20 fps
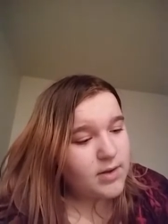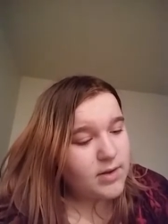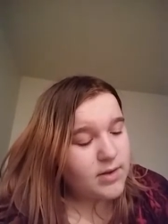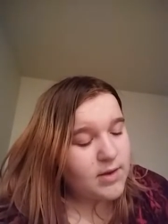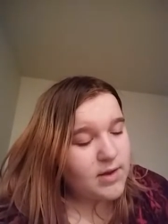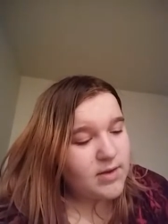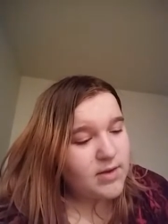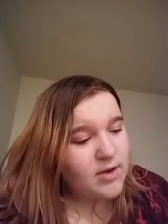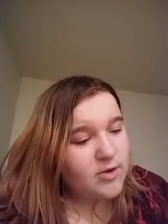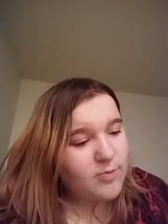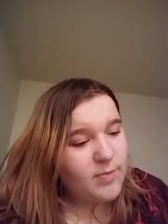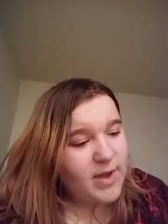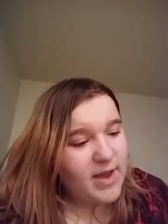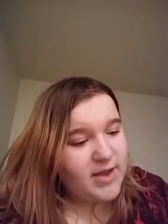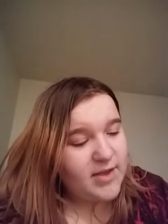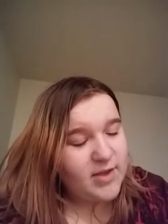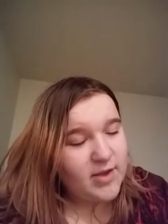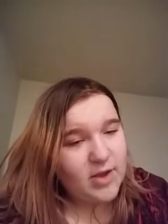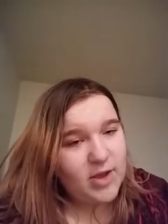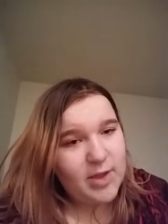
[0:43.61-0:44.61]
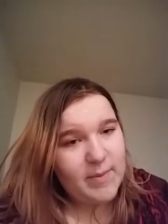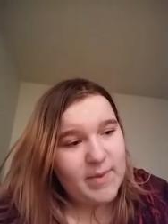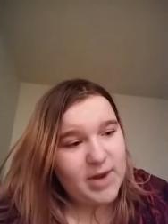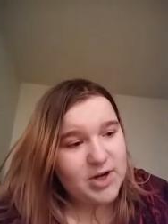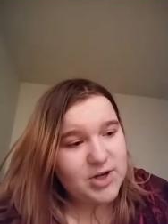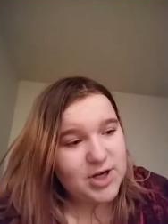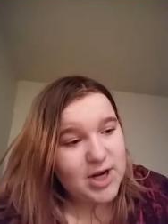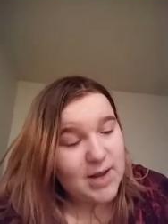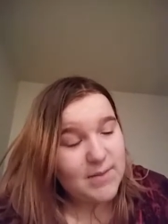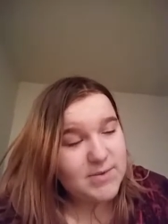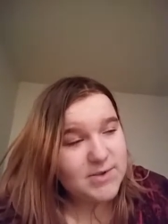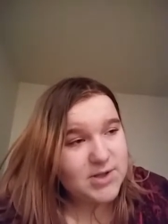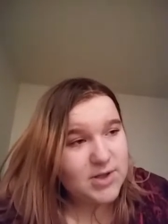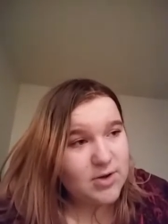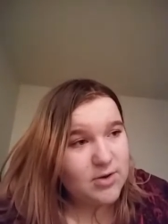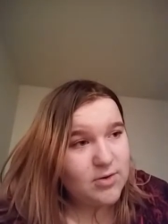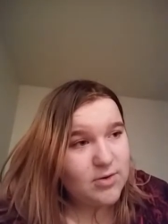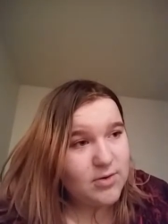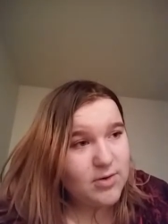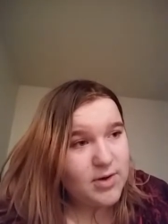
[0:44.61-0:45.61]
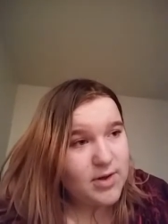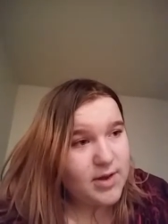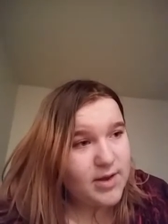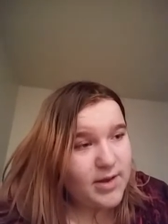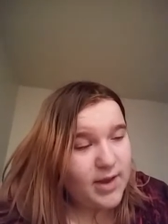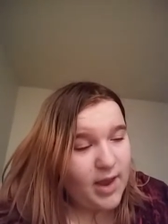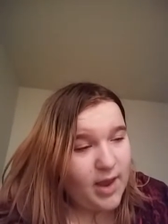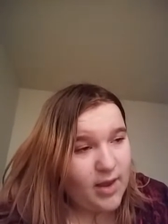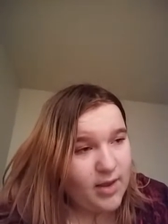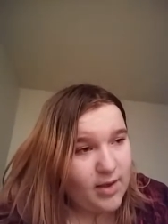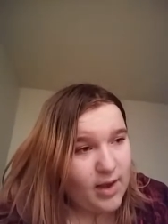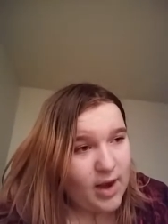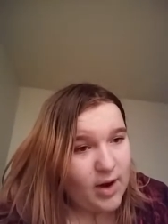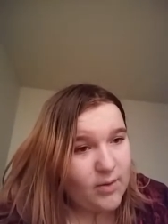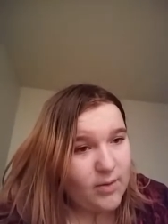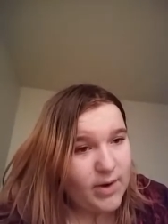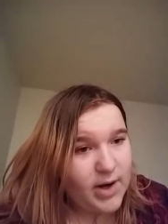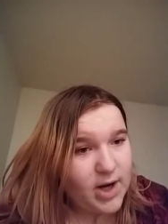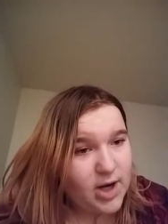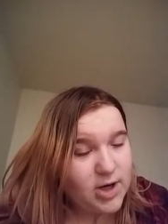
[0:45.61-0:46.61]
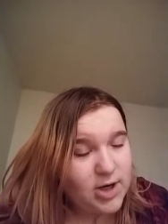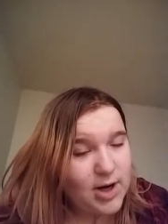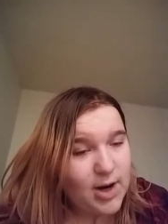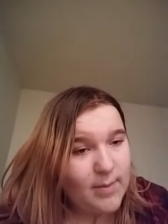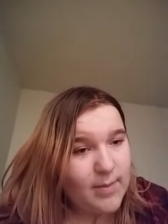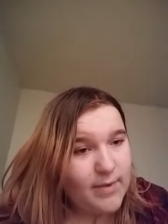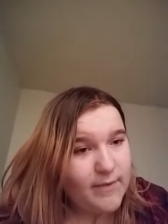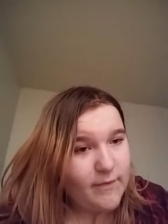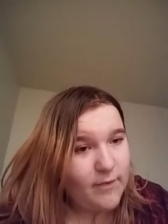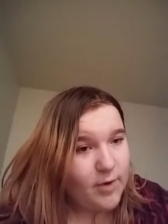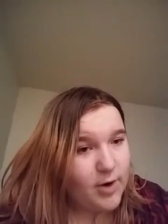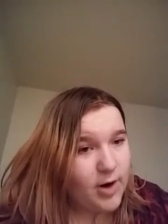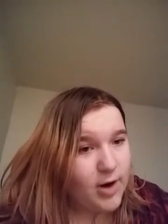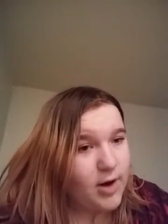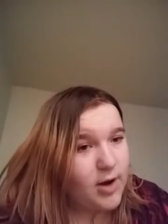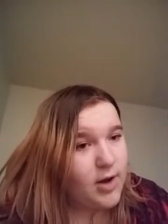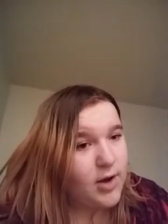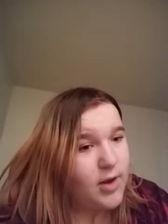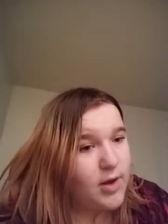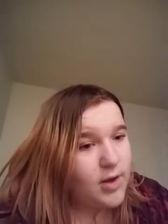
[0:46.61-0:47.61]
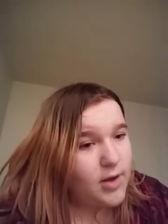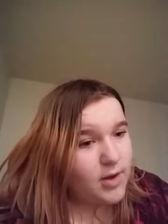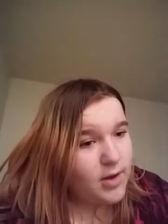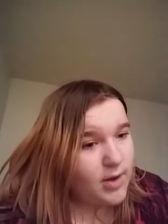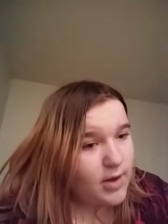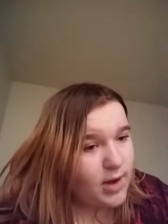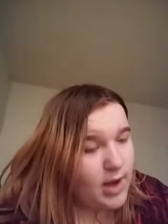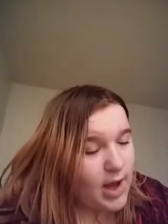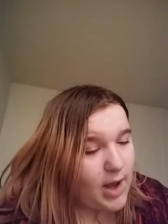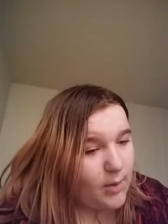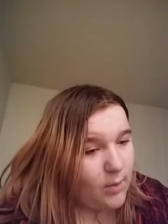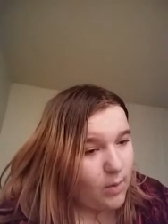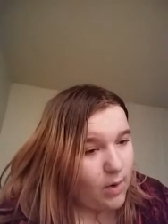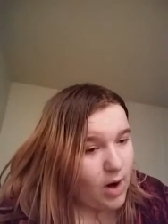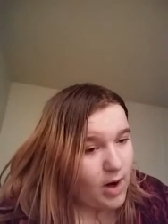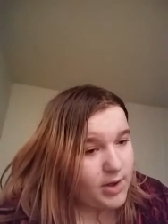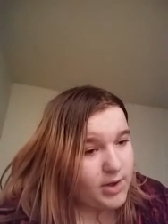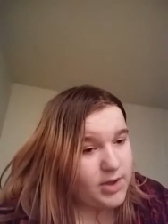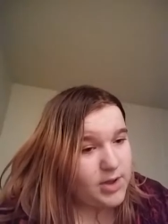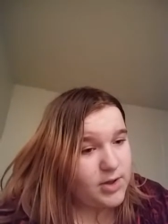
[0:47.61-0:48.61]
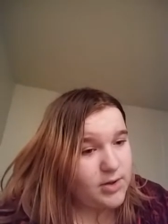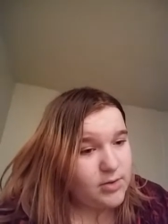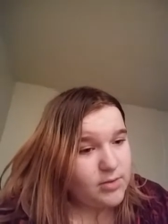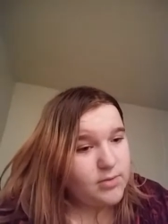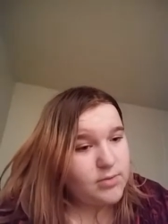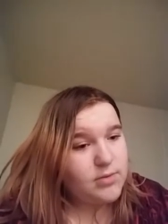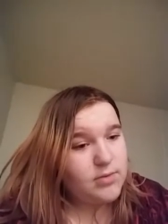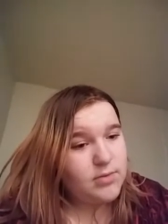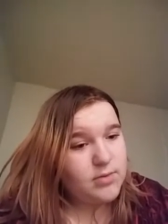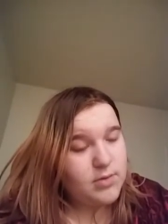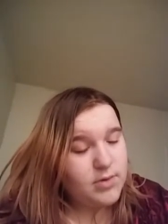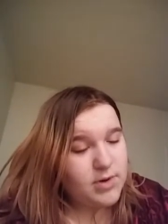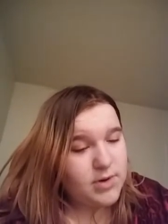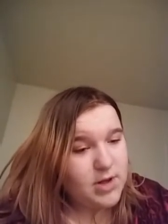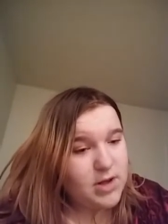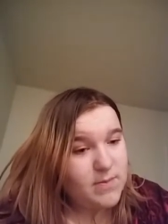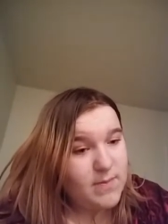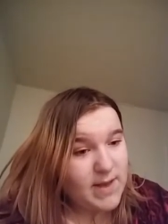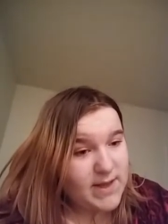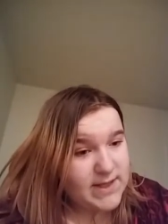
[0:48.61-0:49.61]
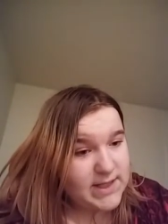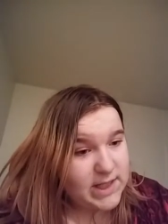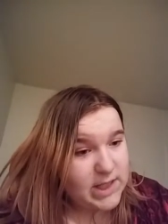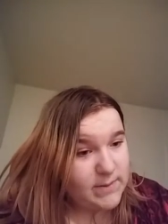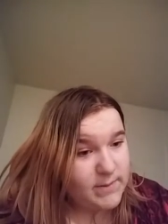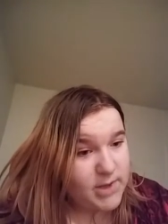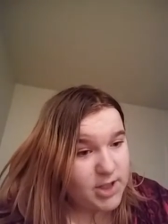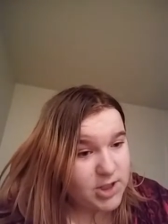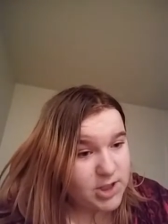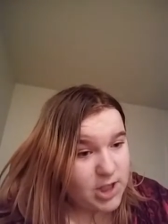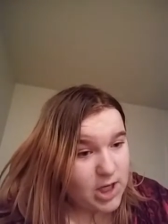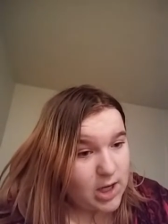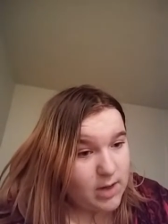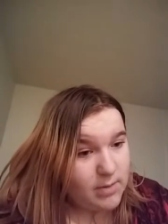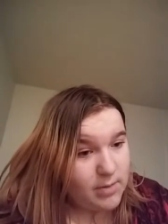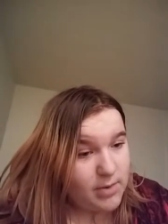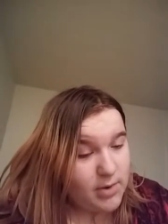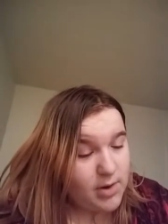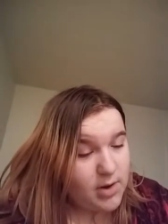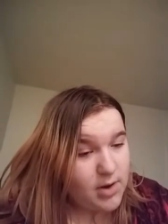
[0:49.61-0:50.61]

this is basically my job. So, in case I don't get a job before I want to, this is basically my job.